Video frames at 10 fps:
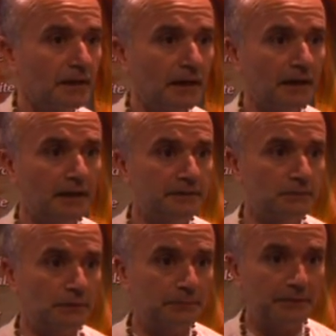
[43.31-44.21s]

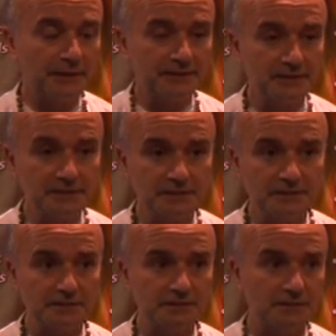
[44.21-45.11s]
And when
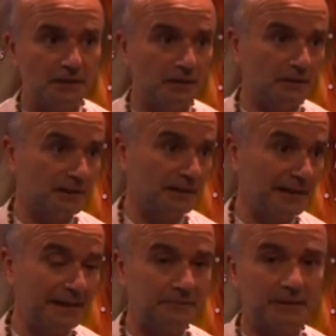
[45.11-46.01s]
practitioners
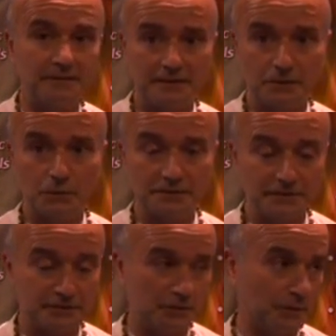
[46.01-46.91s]
claim that they know what
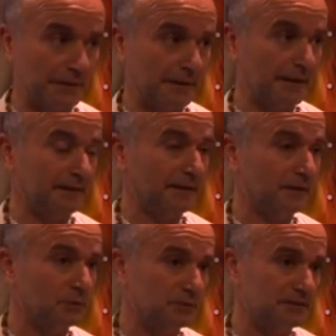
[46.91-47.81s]
they're doing and they
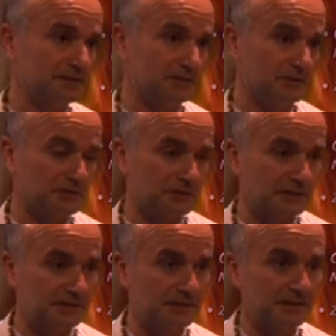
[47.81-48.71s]
do these
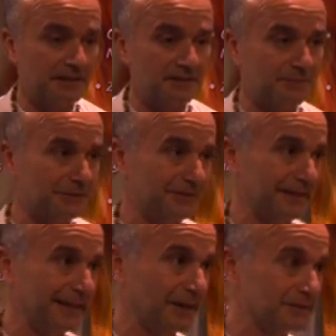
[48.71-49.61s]
surgeries and take the
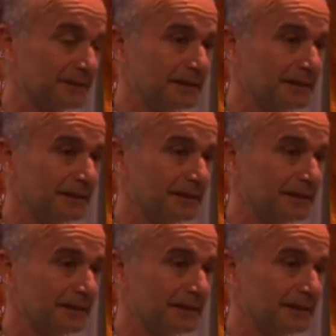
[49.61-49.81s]
mercury out,